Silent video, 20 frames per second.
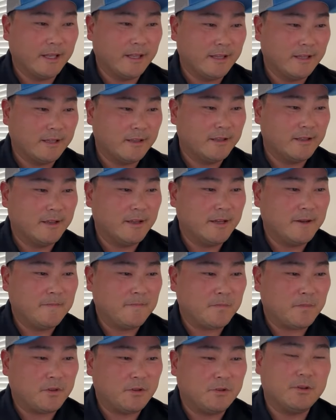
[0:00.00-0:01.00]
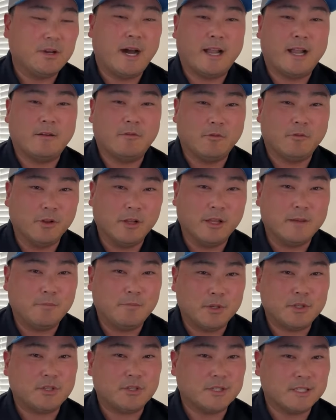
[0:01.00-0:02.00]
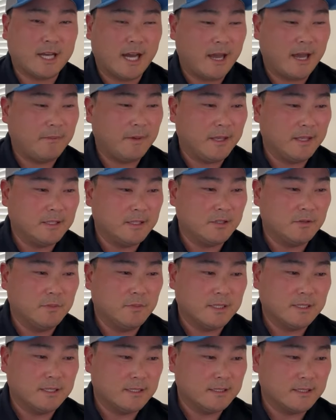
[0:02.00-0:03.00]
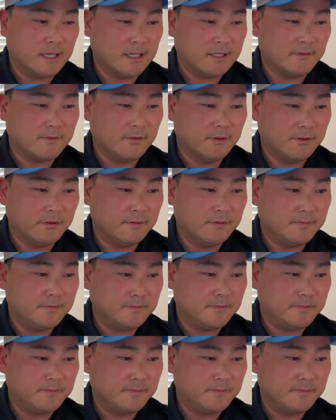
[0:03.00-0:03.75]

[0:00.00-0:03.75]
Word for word: And you gotta really put your time in to be successful.